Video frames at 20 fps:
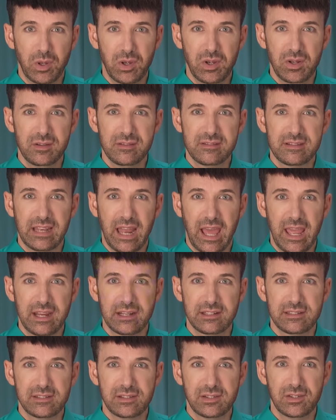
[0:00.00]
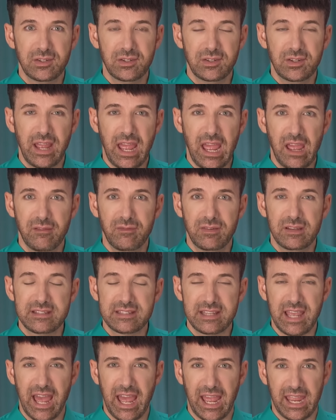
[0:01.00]
Burns liked to have
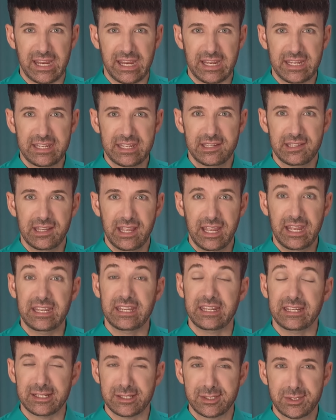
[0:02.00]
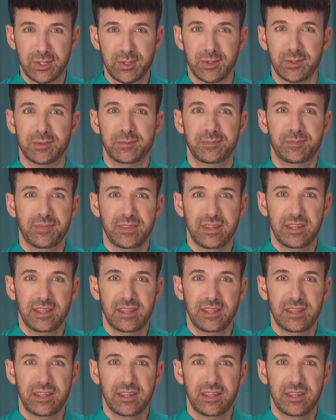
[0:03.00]
his cake and eat it too.